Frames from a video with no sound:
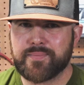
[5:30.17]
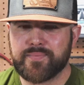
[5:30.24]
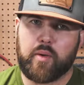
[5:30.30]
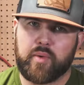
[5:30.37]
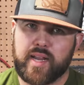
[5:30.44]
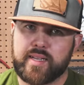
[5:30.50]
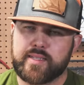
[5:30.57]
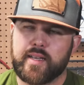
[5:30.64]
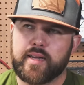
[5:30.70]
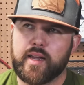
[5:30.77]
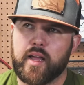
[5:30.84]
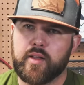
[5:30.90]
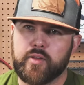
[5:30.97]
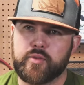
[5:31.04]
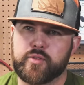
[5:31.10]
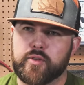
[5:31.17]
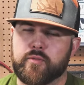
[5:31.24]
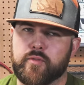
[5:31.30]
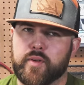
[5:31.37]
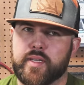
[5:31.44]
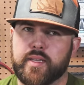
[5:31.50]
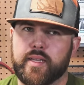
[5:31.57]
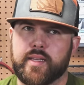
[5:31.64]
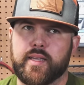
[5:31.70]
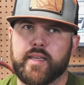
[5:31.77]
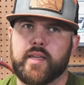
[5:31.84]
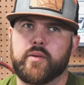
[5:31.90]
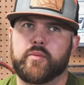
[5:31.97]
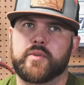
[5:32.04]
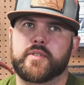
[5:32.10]
Now, when I say not user-friendly,
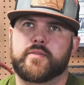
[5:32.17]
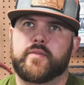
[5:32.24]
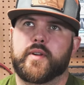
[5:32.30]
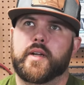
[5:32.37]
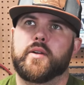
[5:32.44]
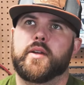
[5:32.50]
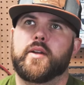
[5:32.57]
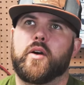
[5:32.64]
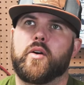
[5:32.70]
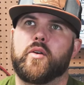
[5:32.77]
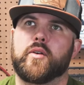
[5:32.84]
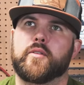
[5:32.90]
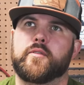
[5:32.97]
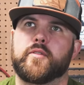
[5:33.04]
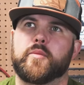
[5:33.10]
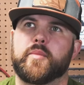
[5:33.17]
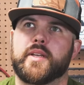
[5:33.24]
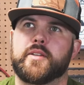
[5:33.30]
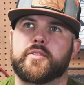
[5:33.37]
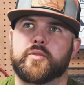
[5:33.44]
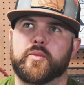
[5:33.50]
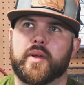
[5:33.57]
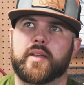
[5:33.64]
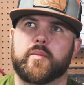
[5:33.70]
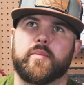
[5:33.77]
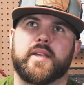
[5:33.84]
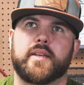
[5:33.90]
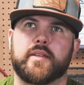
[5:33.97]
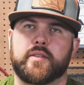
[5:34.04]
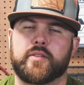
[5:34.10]
it was very hard for me to
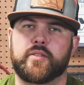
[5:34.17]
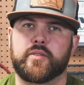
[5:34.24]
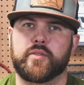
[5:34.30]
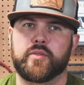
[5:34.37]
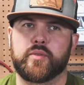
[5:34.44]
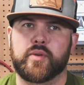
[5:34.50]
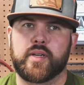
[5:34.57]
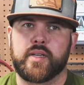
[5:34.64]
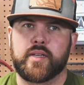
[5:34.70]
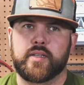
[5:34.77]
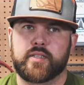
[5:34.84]
recommend it to